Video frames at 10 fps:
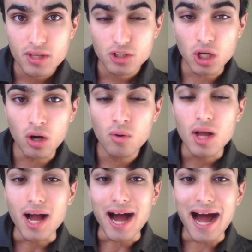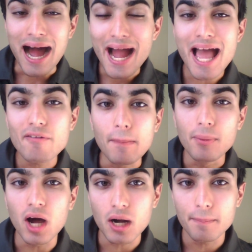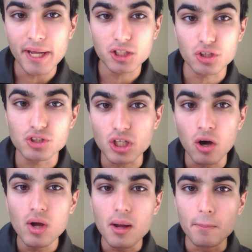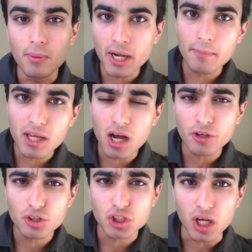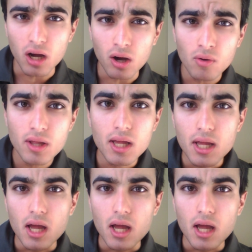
So I have a broader picture. So bring me on your show.